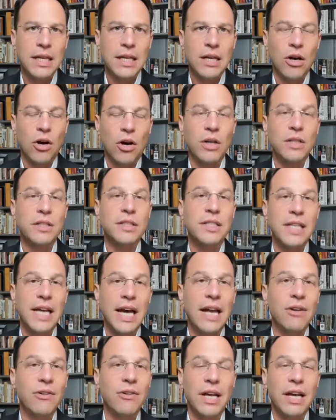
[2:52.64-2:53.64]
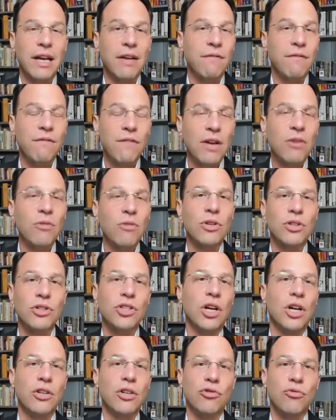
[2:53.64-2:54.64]
On Saturday, a federal
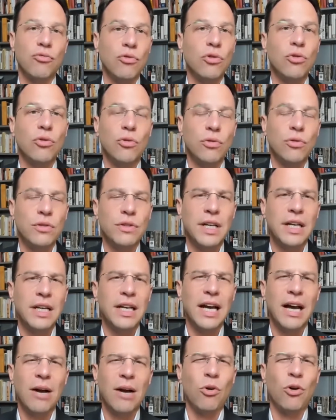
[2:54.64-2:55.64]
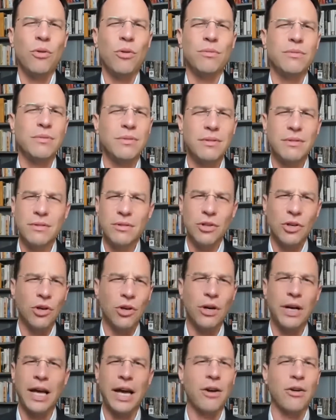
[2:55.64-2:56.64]
judge ruled, and I won't
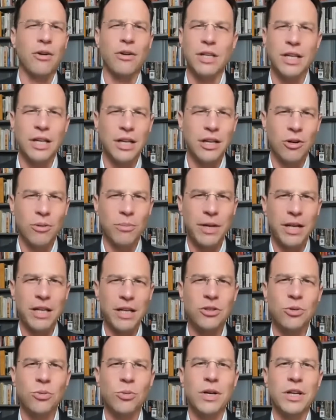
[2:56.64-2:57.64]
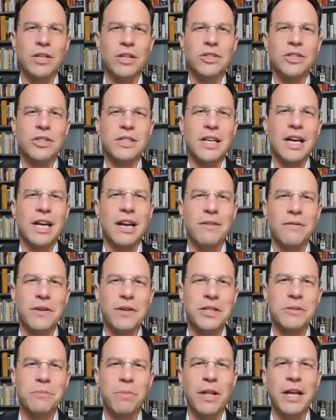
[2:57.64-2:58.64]
nerd out on you here, but I do want to just kind of
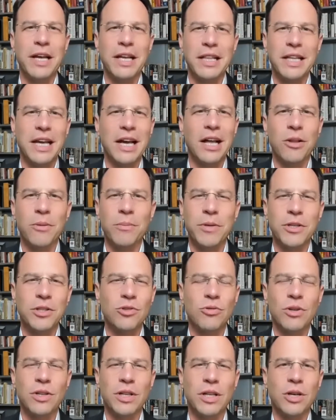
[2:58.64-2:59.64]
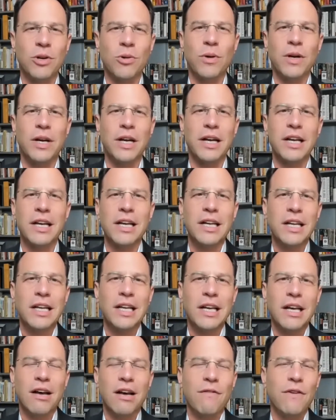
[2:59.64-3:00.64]
explain the elements really quick.
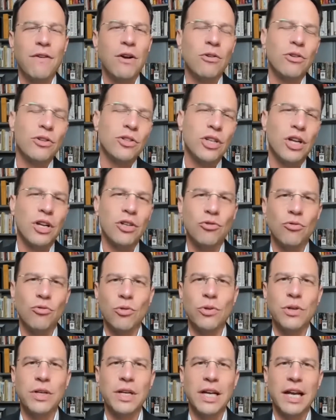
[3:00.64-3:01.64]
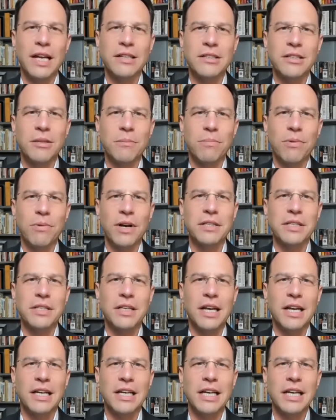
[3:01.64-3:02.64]
A federal judge ruled against the
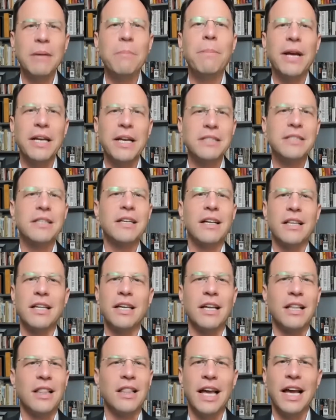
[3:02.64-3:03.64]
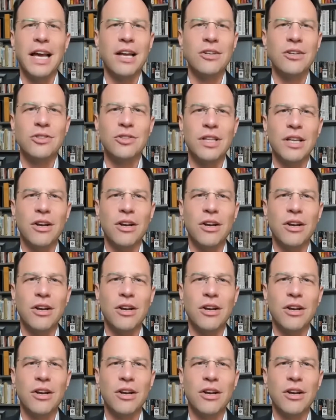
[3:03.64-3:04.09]
president. He basically alleged that